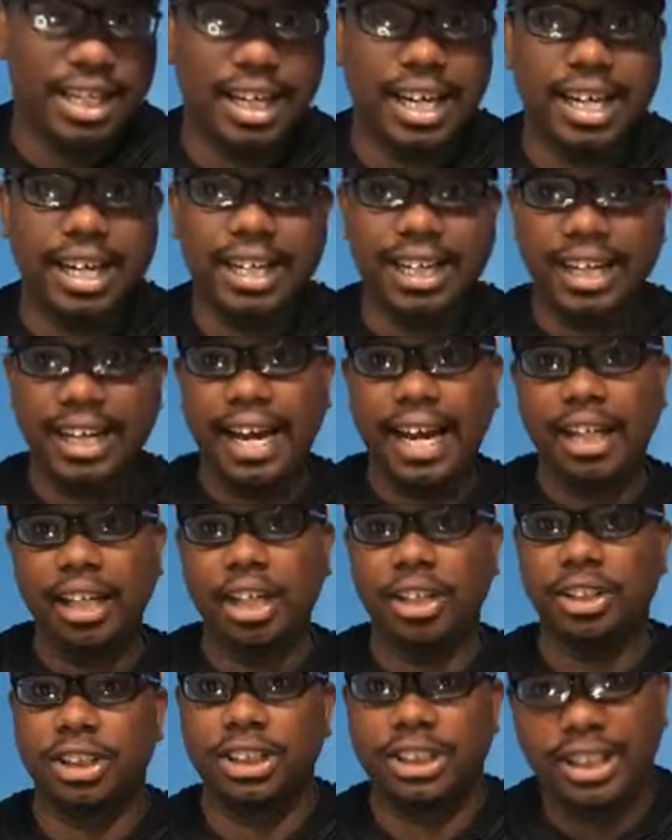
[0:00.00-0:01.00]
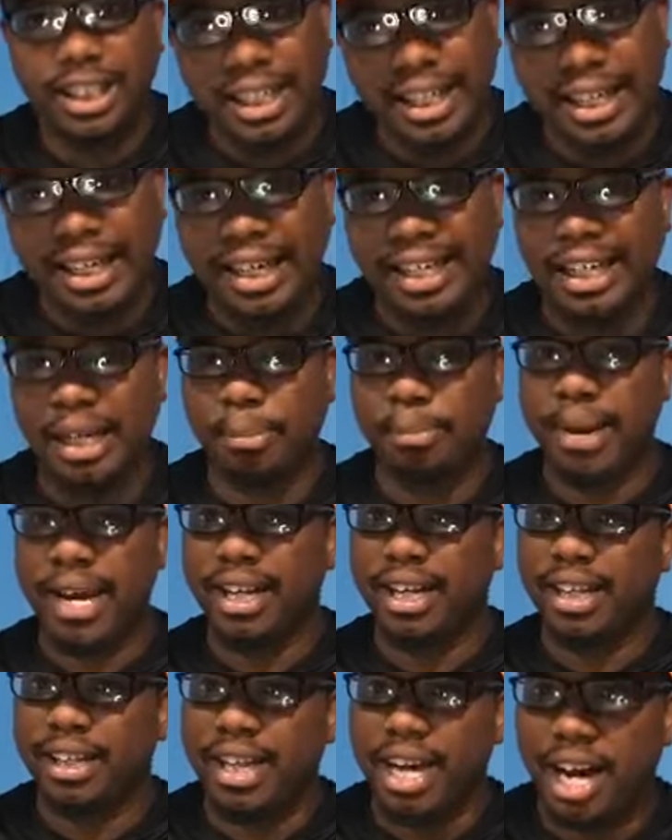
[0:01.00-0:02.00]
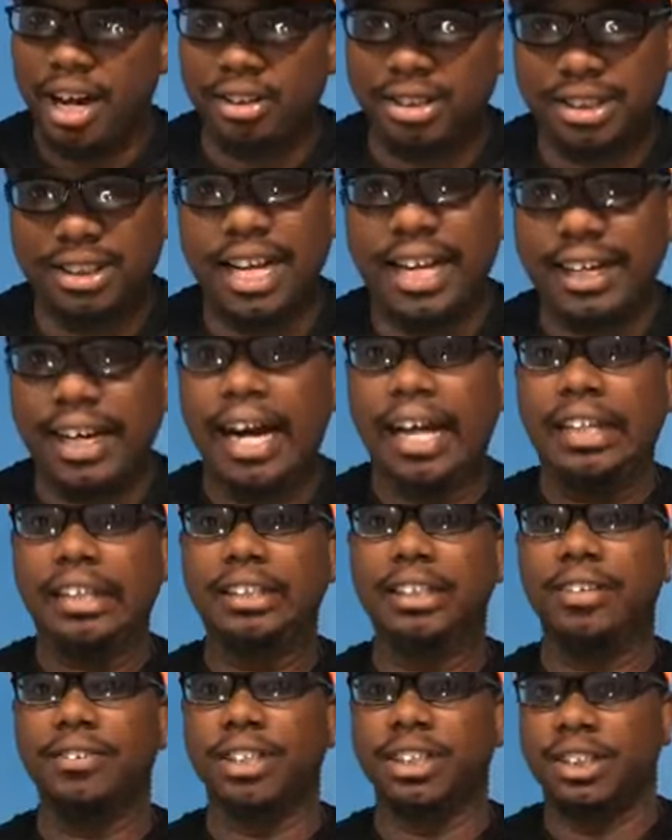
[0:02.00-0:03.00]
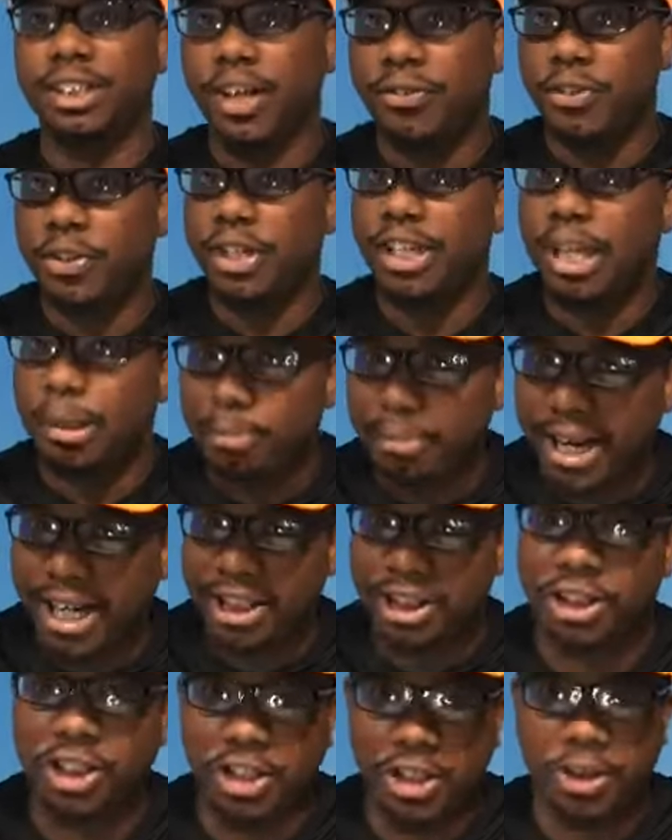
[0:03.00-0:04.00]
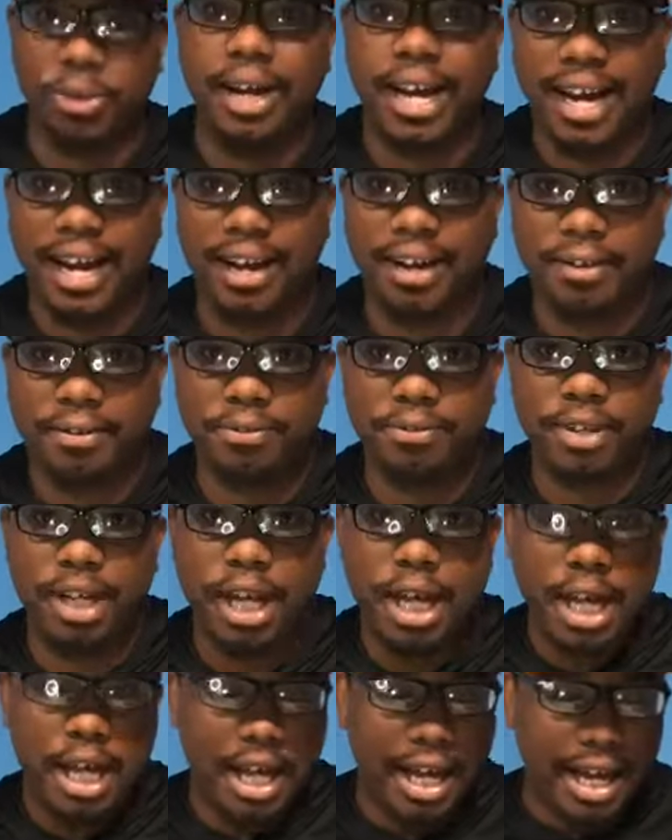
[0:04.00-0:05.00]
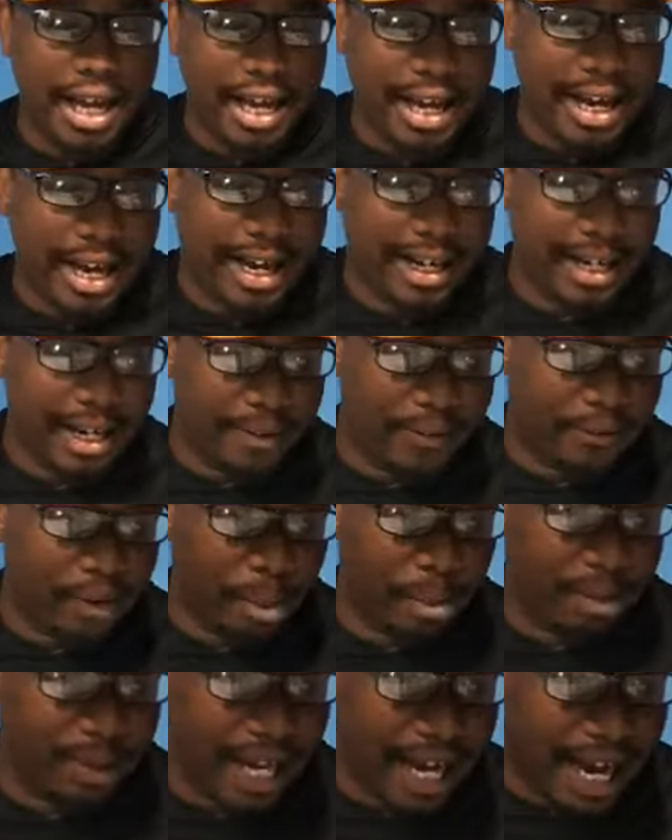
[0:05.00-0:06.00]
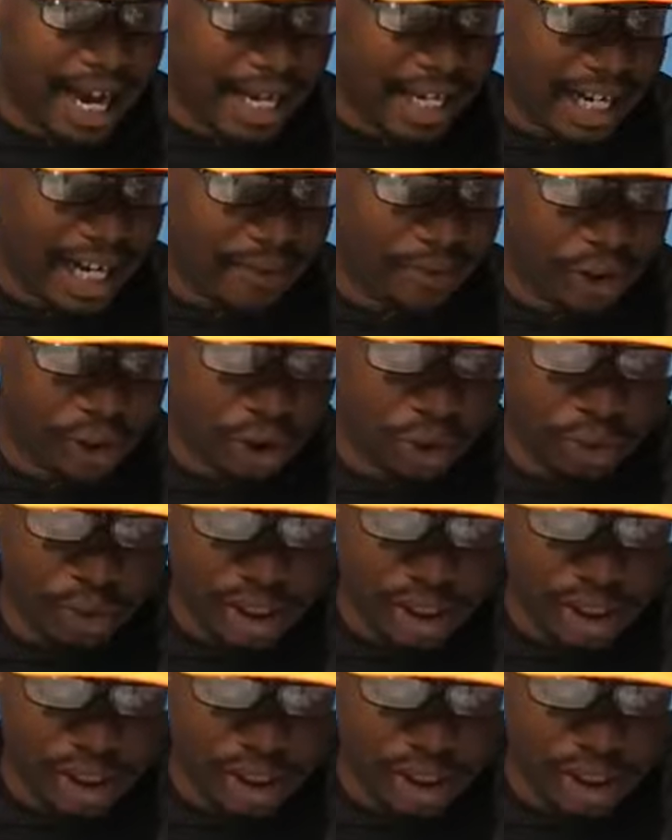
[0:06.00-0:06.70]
getting the LLC and the bank accounts, that kind of stuff. The stuff you need to make sure you have. And then from that, it was